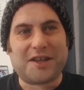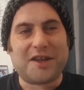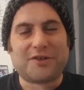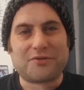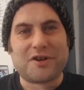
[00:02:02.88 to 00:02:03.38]

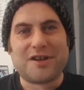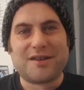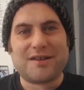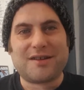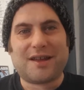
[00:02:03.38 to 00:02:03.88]
history,
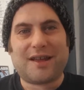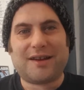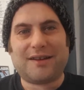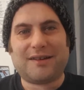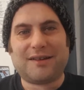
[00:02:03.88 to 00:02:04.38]

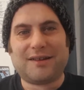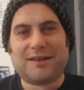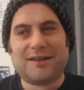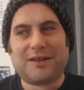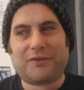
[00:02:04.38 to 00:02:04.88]
and
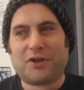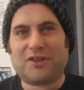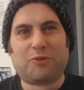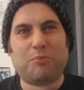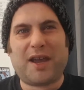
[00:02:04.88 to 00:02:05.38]
they've got
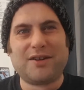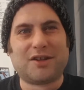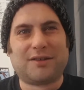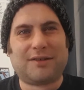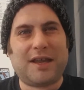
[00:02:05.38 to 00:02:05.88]
this major
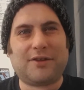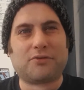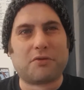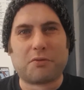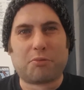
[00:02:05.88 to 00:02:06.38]

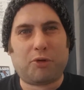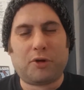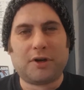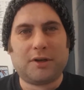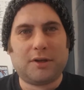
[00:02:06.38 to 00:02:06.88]
history
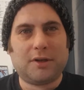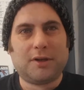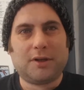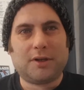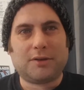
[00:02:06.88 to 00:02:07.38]
report
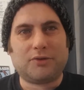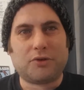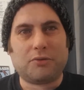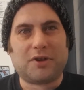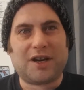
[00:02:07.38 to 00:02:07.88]

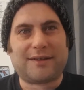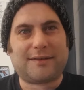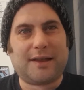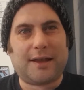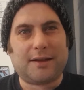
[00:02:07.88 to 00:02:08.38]
due the next
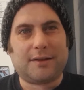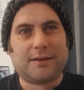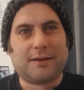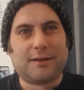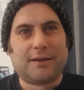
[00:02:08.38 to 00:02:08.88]
day.
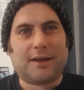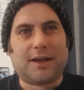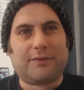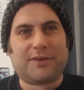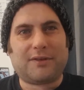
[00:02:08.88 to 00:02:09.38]
And
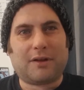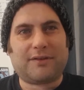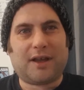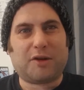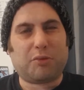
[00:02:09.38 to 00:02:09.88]
if it's not
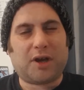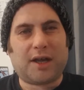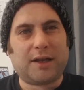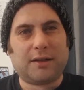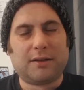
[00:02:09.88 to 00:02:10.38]
done by
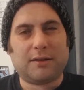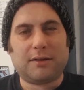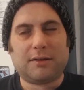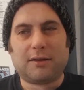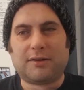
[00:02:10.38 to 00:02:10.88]
a
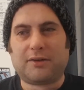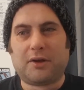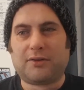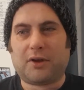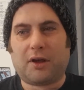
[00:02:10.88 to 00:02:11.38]

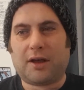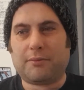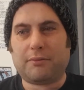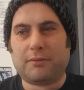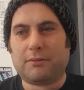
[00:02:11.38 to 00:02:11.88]
certain
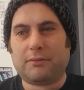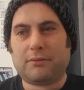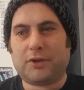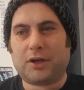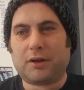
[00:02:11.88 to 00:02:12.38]
time,
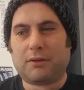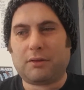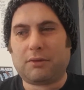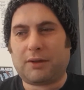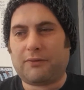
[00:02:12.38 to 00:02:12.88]

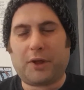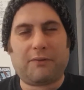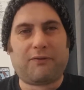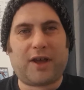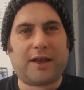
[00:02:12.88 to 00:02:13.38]
they'll
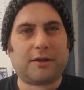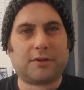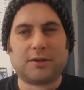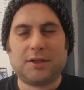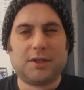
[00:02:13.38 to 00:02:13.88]

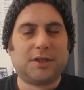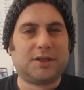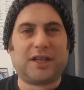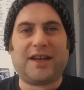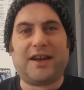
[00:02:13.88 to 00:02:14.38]
fail.
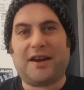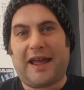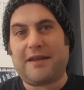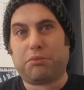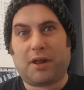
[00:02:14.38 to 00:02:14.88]
They need an
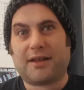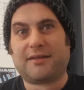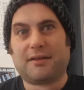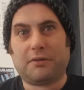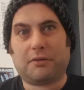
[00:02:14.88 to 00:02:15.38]
A
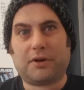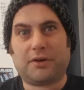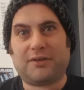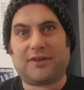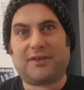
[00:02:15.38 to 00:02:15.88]
plus in order
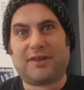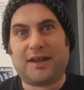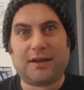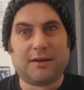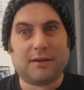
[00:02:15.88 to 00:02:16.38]
to
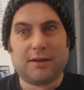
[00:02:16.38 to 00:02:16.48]
succeed.